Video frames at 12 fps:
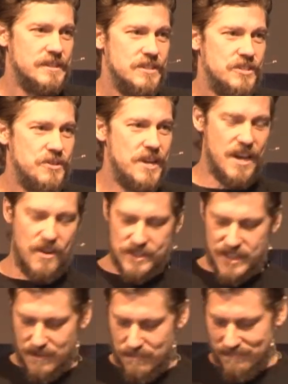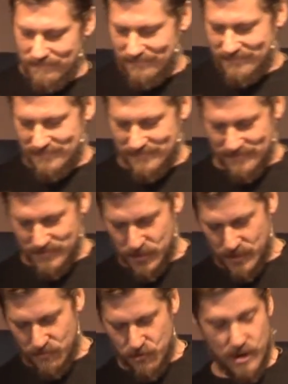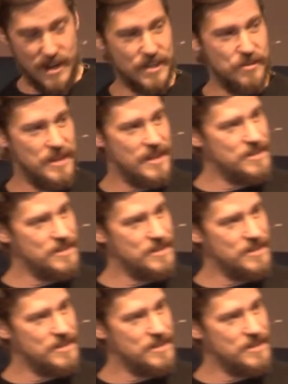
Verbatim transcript: So now, as I'm sort of drawing to an end,